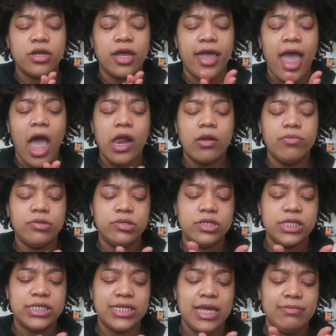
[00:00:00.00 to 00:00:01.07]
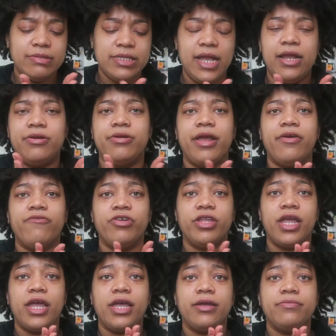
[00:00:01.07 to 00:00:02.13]
accountable to the same standard every
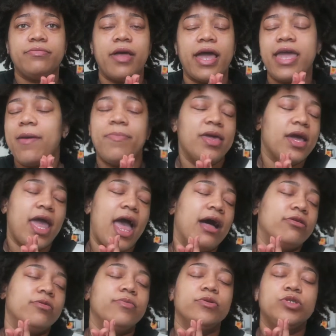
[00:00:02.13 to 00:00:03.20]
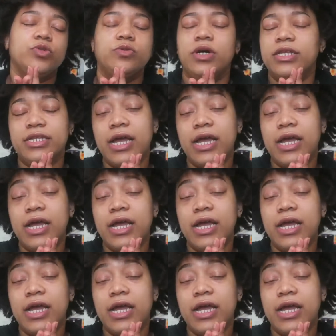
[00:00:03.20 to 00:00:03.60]
day. I can't be accountable to a